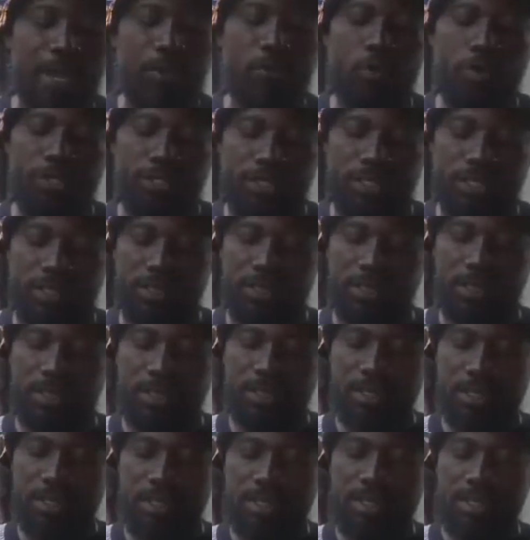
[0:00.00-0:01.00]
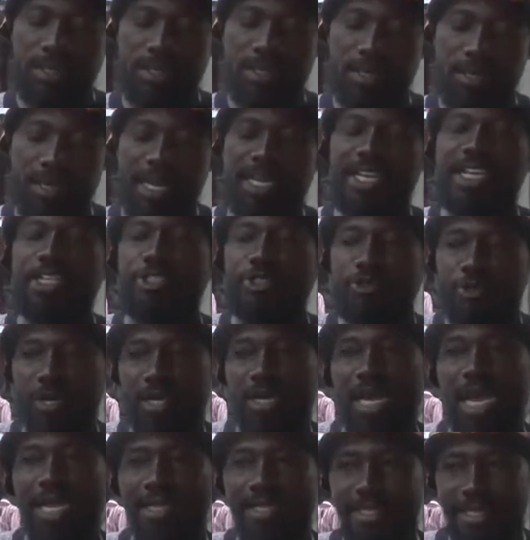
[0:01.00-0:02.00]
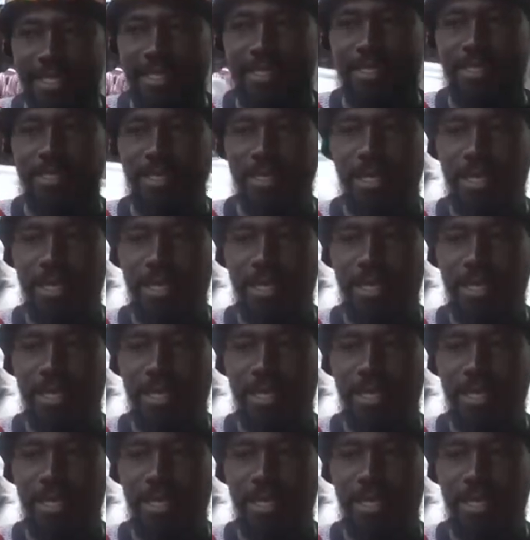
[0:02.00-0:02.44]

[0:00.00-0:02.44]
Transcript: cotton, like a thread like this.